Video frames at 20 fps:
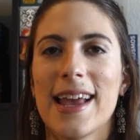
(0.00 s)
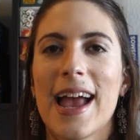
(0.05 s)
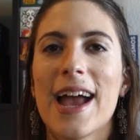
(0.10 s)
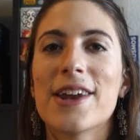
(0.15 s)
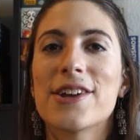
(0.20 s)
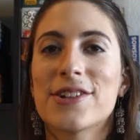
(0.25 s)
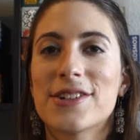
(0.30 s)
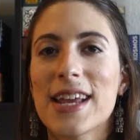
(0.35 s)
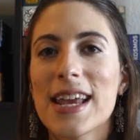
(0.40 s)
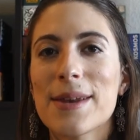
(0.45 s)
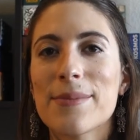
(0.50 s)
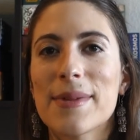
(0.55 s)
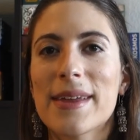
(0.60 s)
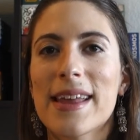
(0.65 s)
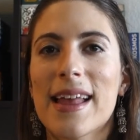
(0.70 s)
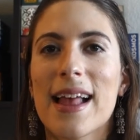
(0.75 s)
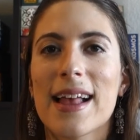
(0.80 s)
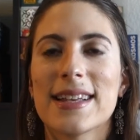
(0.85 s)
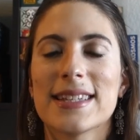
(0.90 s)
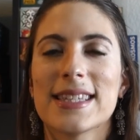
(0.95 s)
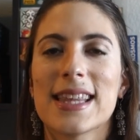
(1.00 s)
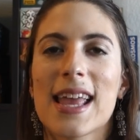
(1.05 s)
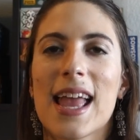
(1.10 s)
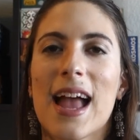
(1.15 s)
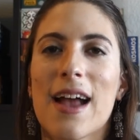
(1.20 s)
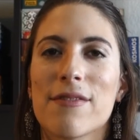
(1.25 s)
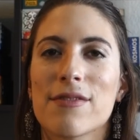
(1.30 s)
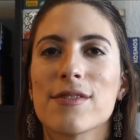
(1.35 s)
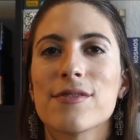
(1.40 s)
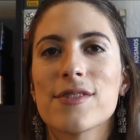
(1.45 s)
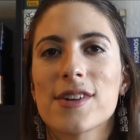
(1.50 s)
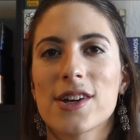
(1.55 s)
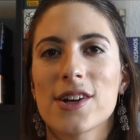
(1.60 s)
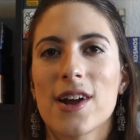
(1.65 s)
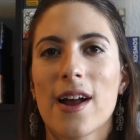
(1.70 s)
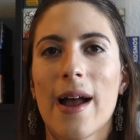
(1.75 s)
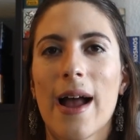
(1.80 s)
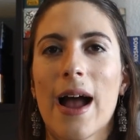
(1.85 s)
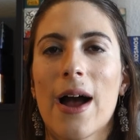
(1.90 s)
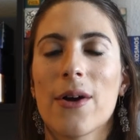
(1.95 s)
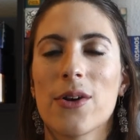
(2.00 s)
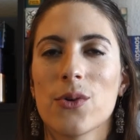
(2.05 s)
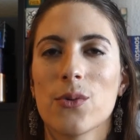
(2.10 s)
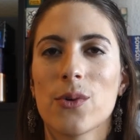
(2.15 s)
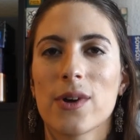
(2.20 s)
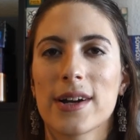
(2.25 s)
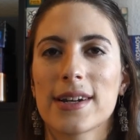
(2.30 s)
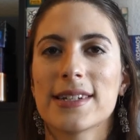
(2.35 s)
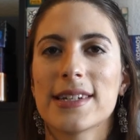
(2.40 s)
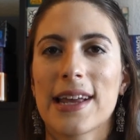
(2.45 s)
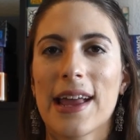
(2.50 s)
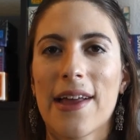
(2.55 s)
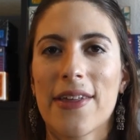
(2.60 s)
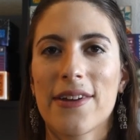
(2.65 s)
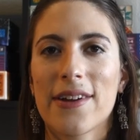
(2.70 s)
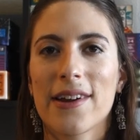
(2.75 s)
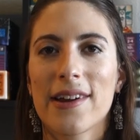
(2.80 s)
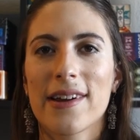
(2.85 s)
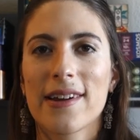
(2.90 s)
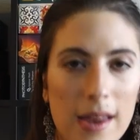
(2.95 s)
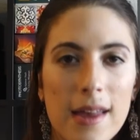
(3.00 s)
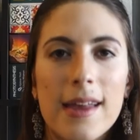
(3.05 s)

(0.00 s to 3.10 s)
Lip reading: entertainment as they have to figure out how to work together.